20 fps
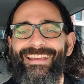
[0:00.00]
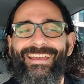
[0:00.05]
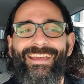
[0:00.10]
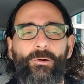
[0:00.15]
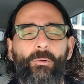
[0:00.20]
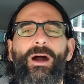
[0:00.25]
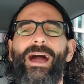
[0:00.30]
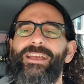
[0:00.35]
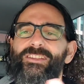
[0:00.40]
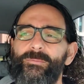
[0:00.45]

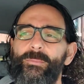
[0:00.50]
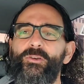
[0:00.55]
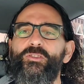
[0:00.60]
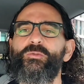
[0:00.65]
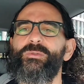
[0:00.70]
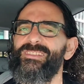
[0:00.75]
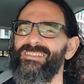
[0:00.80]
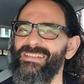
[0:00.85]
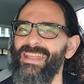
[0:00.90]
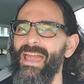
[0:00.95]
Well, as opposed
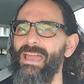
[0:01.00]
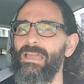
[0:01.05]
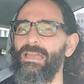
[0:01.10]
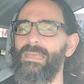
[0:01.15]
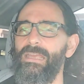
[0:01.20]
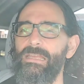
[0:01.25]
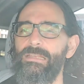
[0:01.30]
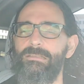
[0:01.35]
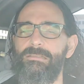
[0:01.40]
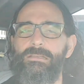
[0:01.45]
to a snack, I
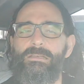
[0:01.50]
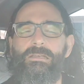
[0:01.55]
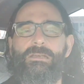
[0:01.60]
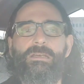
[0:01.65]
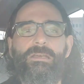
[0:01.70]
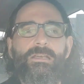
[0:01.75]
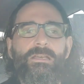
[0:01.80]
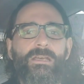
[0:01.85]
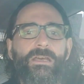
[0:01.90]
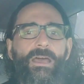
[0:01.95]
guess.
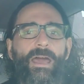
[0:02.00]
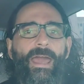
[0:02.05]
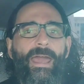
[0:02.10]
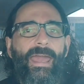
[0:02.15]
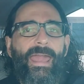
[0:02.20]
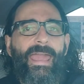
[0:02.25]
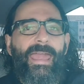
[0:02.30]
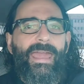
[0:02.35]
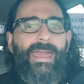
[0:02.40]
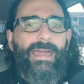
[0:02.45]

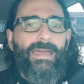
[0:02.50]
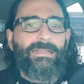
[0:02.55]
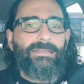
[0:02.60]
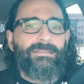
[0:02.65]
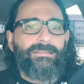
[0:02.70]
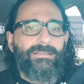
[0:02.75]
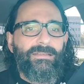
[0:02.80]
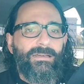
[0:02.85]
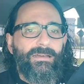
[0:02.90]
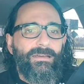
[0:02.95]

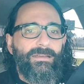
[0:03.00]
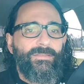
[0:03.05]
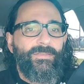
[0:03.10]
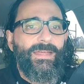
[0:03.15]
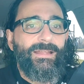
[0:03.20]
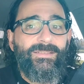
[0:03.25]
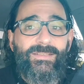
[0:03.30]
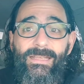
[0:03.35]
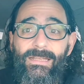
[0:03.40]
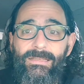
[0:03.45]
And
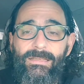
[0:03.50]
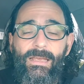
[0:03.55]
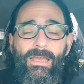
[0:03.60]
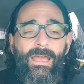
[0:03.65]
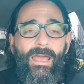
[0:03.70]
that's it.